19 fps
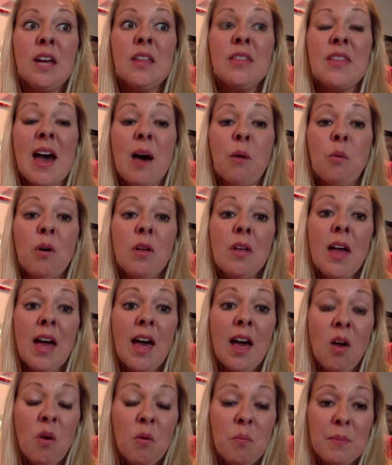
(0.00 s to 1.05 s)
that will
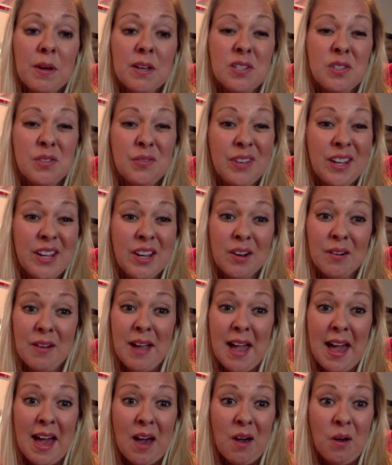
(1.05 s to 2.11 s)
help us figure
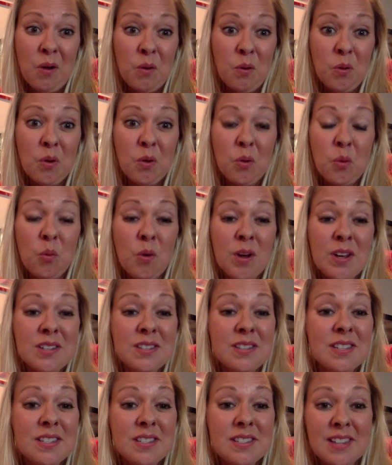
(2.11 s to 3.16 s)
out what
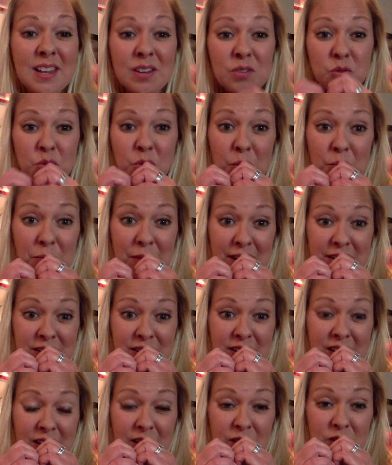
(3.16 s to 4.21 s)
is the central
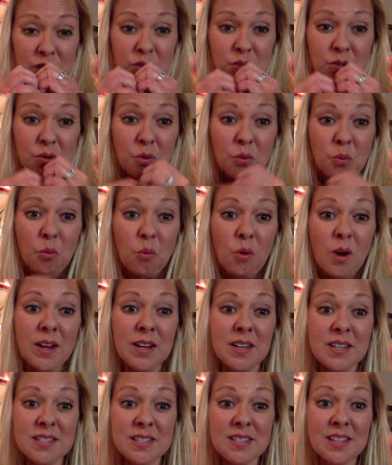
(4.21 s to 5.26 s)
message, what
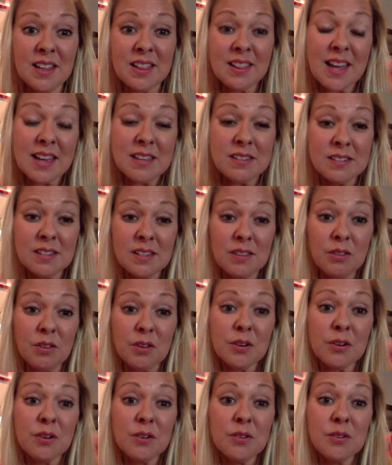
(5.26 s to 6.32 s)
is the lesson
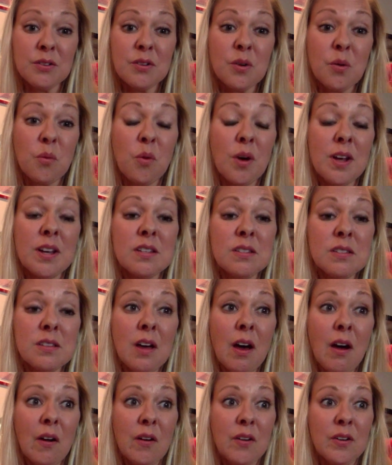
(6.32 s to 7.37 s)
learned, what is the
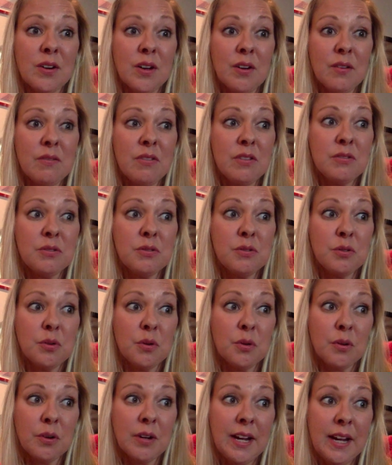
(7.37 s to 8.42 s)
heart of the
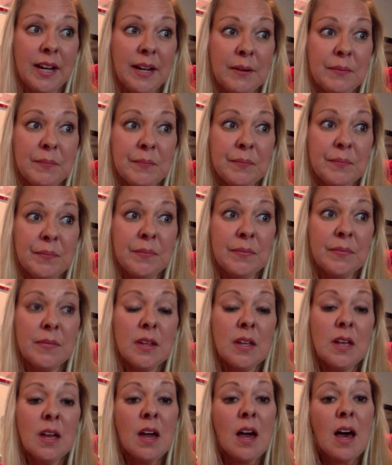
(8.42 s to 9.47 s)
story.
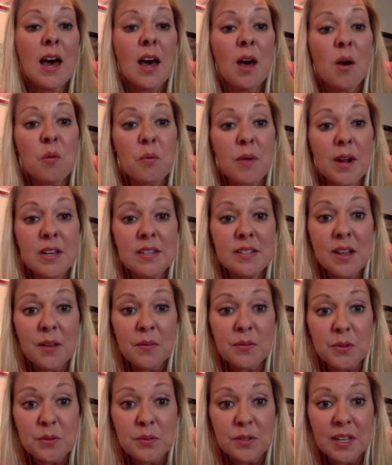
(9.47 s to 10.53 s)
I'll write
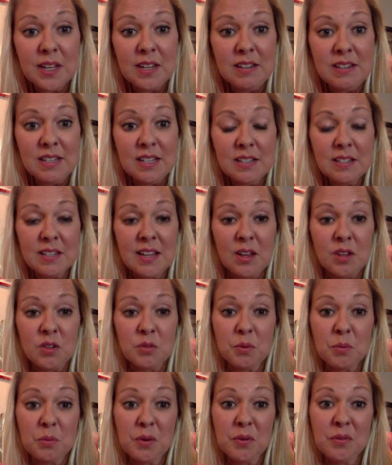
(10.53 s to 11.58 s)
down those key details
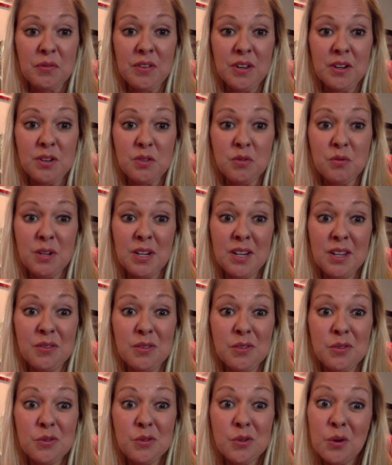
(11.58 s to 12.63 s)
when we're finished reading
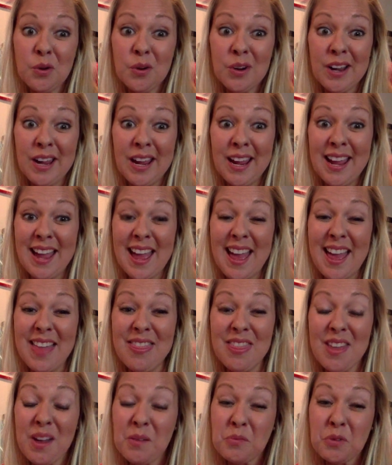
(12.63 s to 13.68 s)
the story,
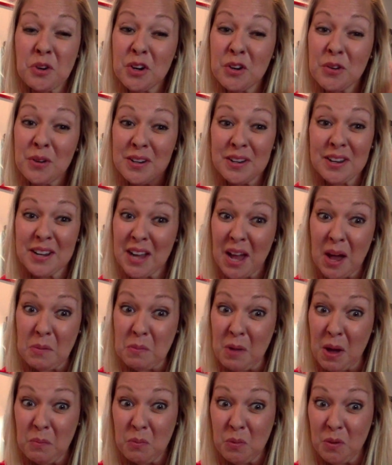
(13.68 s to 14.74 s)
and then we're going to
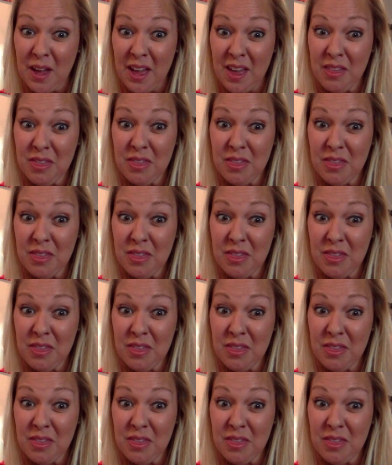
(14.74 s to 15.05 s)
come up with